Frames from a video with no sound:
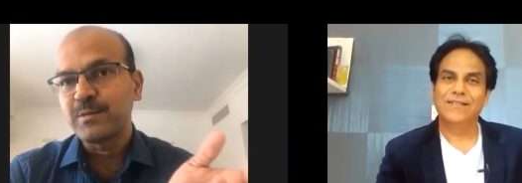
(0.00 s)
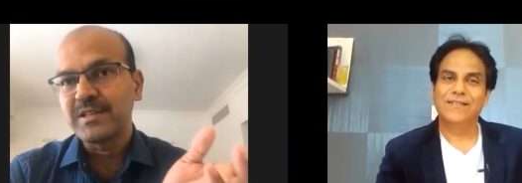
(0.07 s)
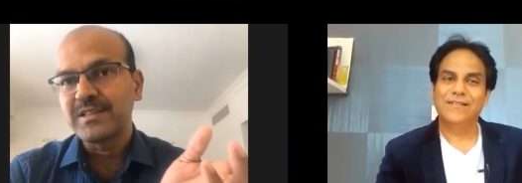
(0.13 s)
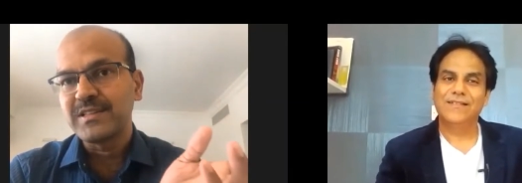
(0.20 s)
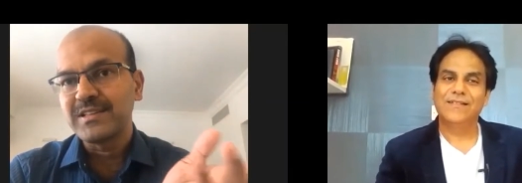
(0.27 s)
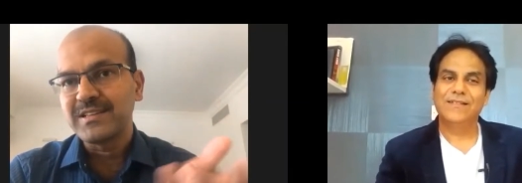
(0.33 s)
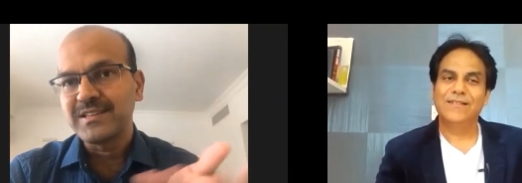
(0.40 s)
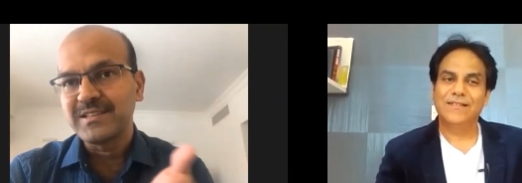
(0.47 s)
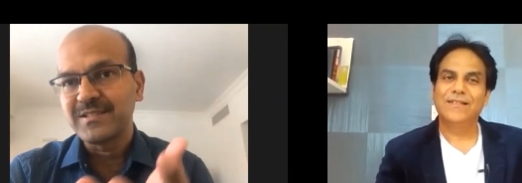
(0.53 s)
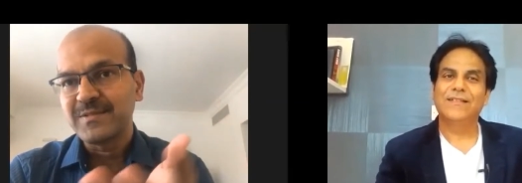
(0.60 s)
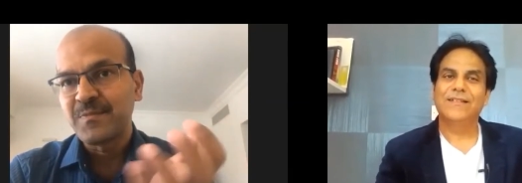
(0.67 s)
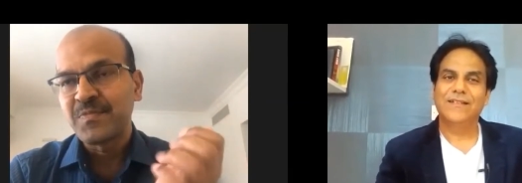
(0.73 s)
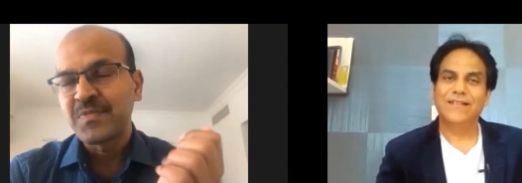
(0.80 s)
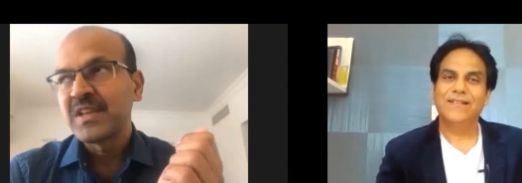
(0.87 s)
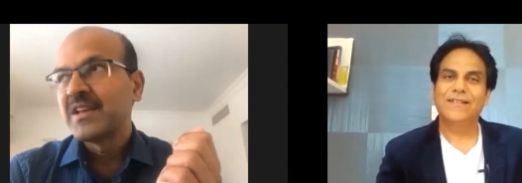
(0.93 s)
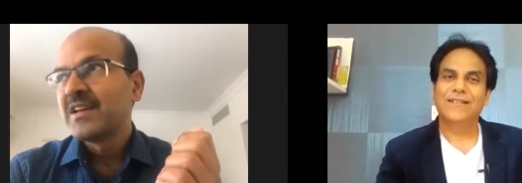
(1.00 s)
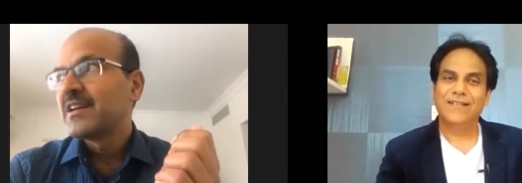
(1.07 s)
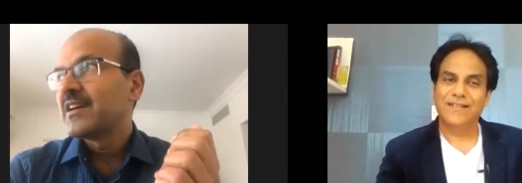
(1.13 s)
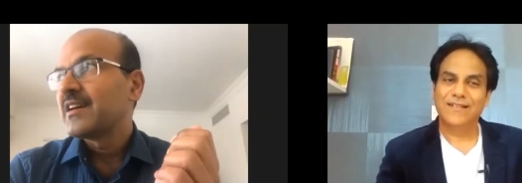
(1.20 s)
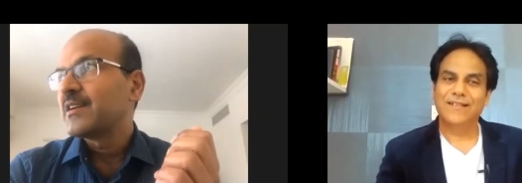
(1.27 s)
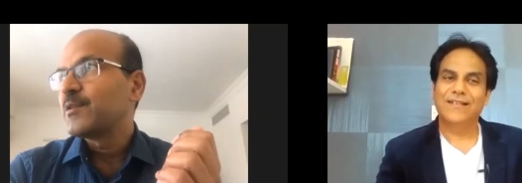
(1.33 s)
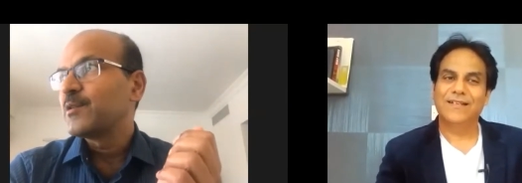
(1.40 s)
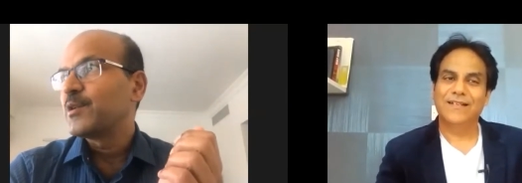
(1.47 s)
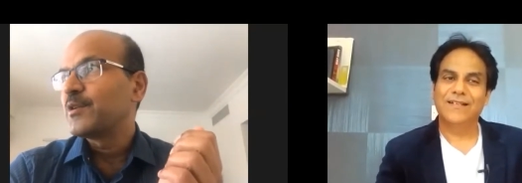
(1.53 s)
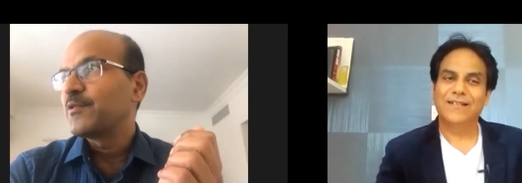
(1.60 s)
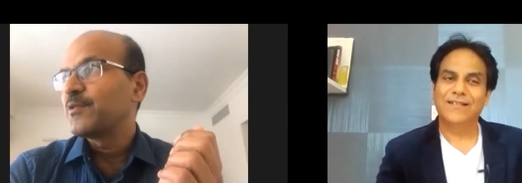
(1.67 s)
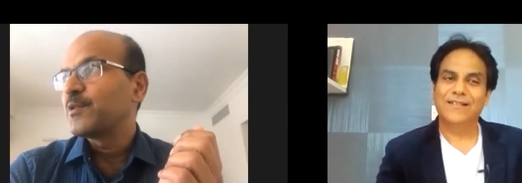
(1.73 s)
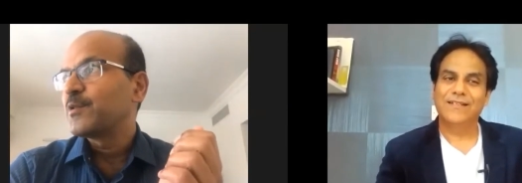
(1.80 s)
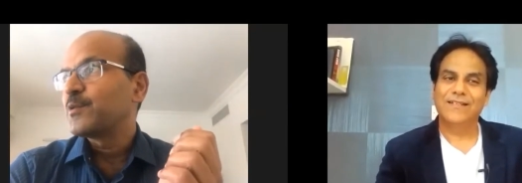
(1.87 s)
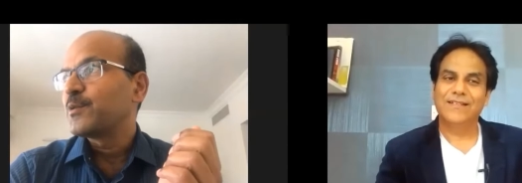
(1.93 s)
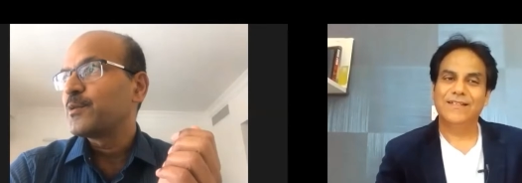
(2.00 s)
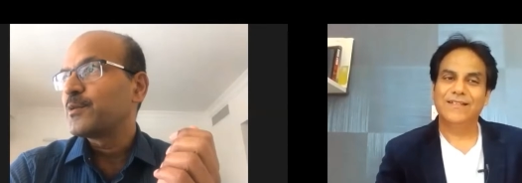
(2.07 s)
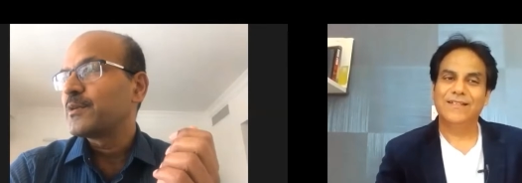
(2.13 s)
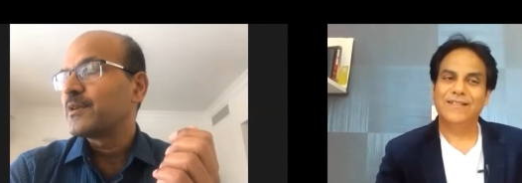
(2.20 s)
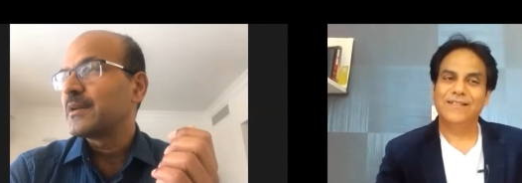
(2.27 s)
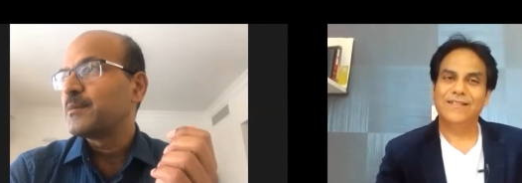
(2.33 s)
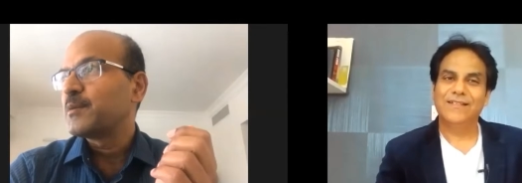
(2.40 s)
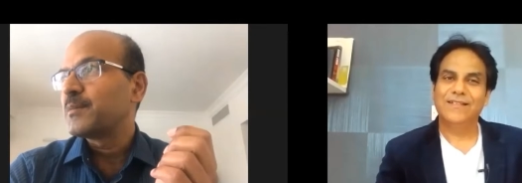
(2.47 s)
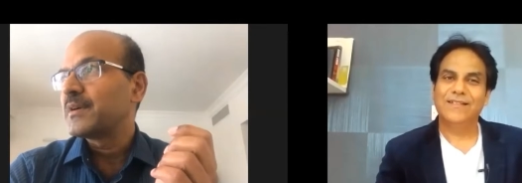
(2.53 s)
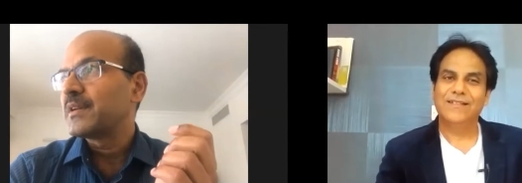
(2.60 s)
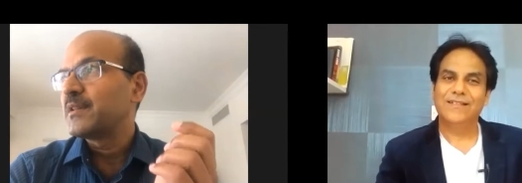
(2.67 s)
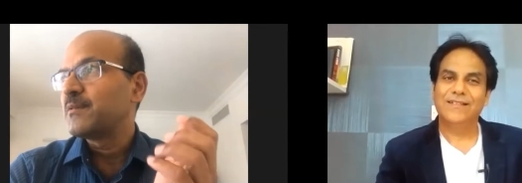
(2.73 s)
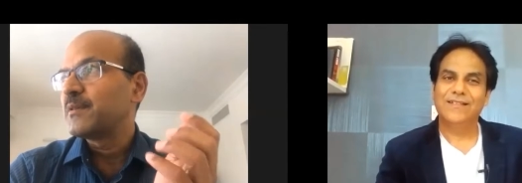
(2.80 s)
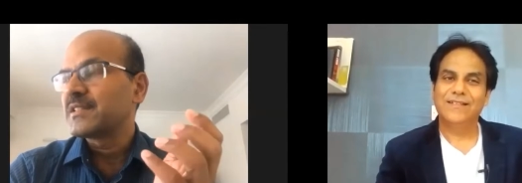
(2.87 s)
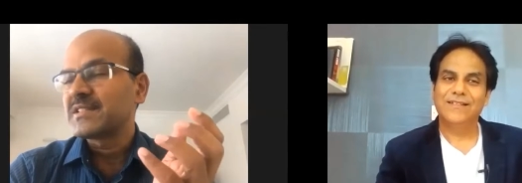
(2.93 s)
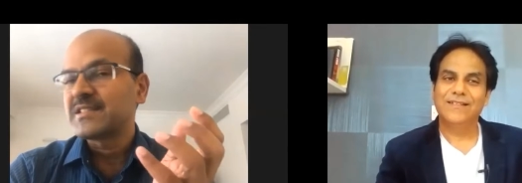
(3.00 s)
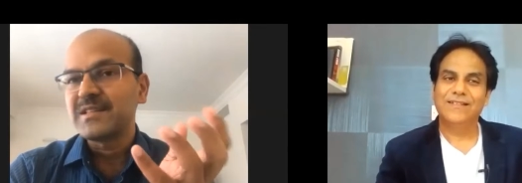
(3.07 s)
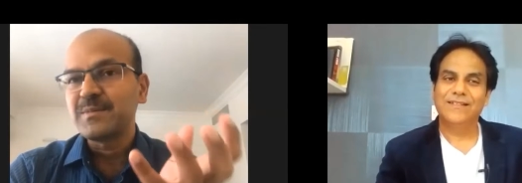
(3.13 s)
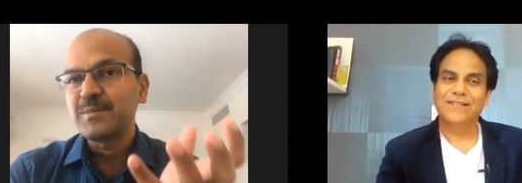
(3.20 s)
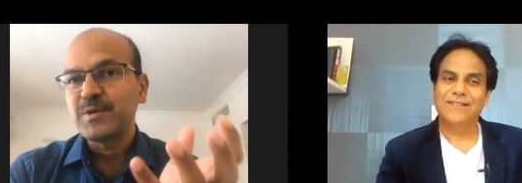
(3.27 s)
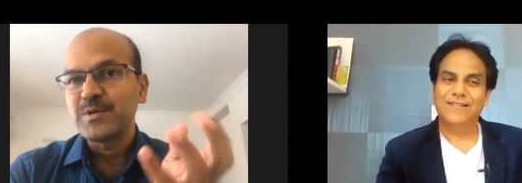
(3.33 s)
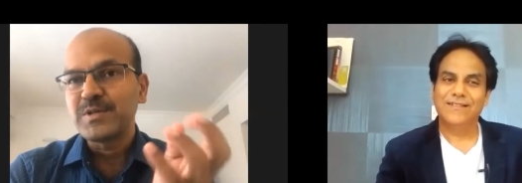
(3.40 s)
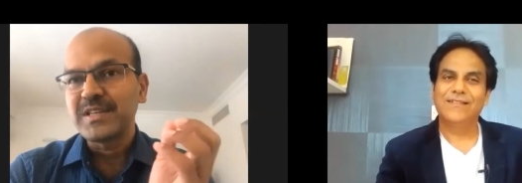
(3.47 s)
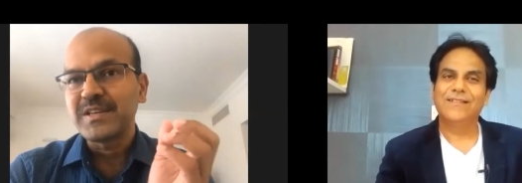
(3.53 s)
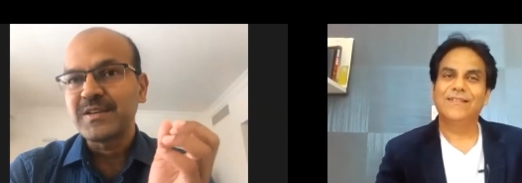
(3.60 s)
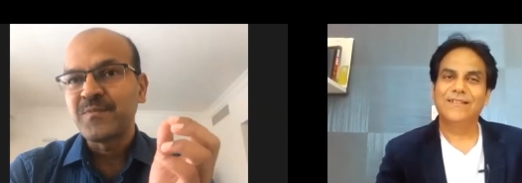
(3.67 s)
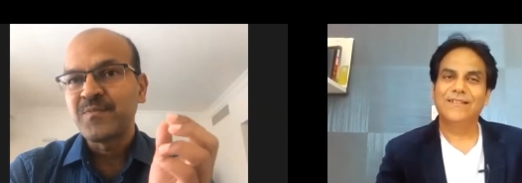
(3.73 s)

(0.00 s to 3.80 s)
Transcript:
Speaker 1: I don't know if you remember the Western music.